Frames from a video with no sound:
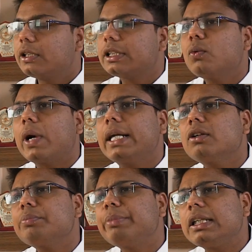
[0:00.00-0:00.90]
I said, why
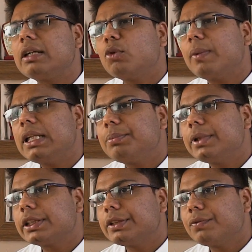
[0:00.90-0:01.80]
not build a mobile
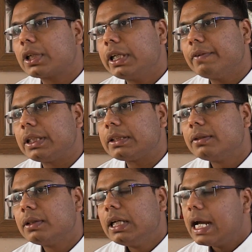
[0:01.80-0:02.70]
application for our event?
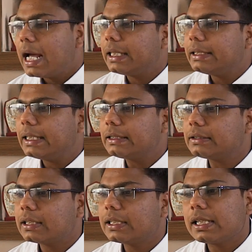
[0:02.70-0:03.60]
And
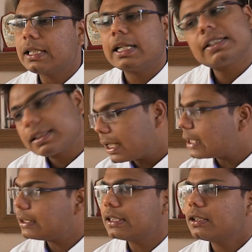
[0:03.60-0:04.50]
then I said, let's
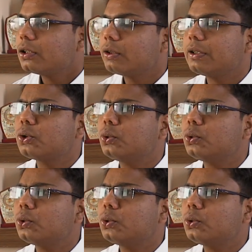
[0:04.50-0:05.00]
start this. So it was